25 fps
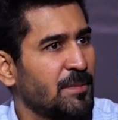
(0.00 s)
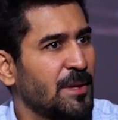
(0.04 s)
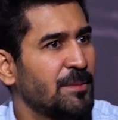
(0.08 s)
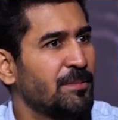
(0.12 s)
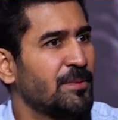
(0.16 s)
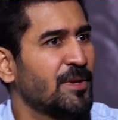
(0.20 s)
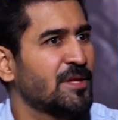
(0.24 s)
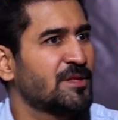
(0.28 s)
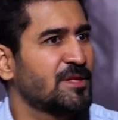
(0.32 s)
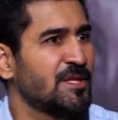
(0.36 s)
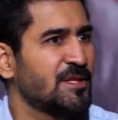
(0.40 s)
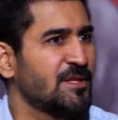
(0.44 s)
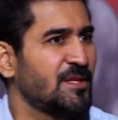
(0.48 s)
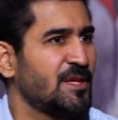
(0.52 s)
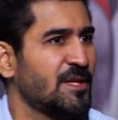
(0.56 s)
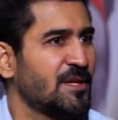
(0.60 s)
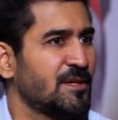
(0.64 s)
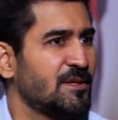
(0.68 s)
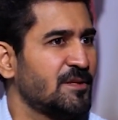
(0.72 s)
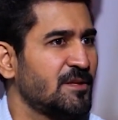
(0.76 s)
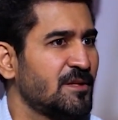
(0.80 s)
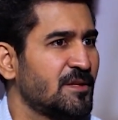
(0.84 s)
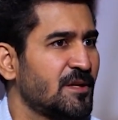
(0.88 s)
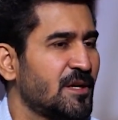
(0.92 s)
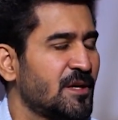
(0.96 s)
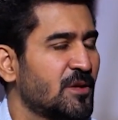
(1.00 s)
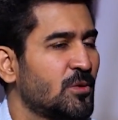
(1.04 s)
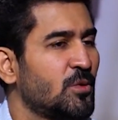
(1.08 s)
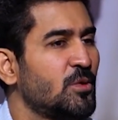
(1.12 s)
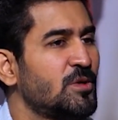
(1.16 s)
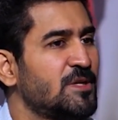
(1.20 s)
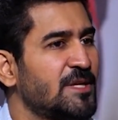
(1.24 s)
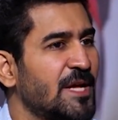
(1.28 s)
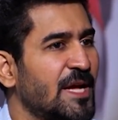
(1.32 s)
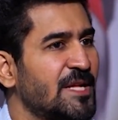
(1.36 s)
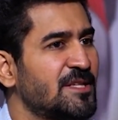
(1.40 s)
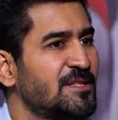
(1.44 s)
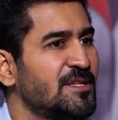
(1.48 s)
People are thinking a
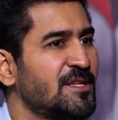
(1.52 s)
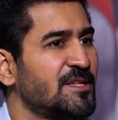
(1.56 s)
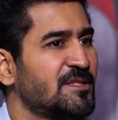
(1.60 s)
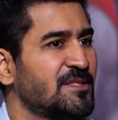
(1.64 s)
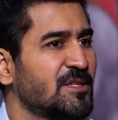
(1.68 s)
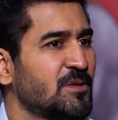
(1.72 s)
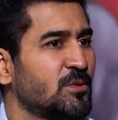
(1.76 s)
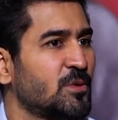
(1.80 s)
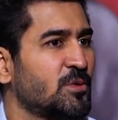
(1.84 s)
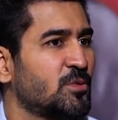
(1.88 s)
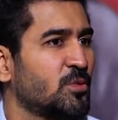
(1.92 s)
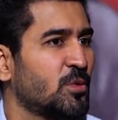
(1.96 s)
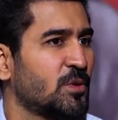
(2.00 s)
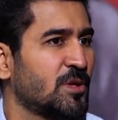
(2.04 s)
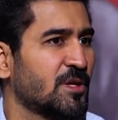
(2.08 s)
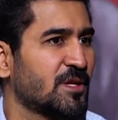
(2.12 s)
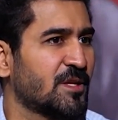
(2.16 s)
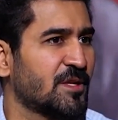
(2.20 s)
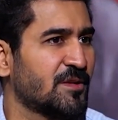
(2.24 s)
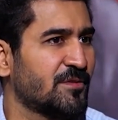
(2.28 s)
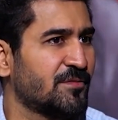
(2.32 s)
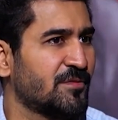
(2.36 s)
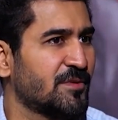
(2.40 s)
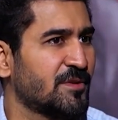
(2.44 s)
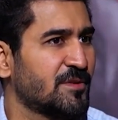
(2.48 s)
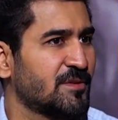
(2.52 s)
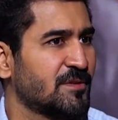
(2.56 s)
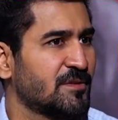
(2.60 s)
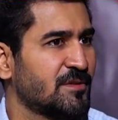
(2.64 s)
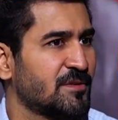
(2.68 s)
good dancer is a good choreographer.